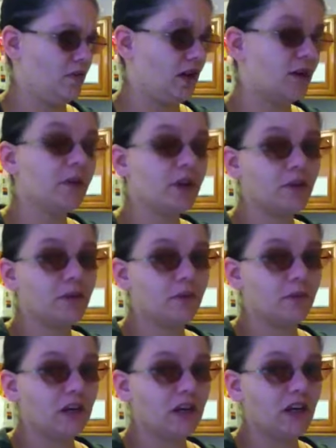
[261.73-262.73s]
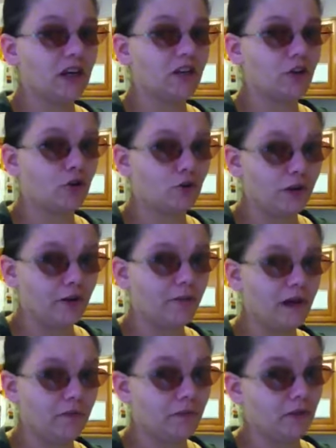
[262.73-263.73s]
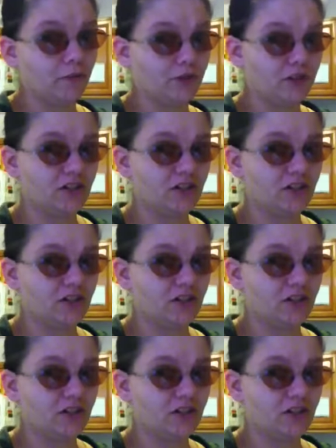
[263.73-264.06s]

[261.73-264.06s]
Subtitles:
and I'm including being in the crib and being put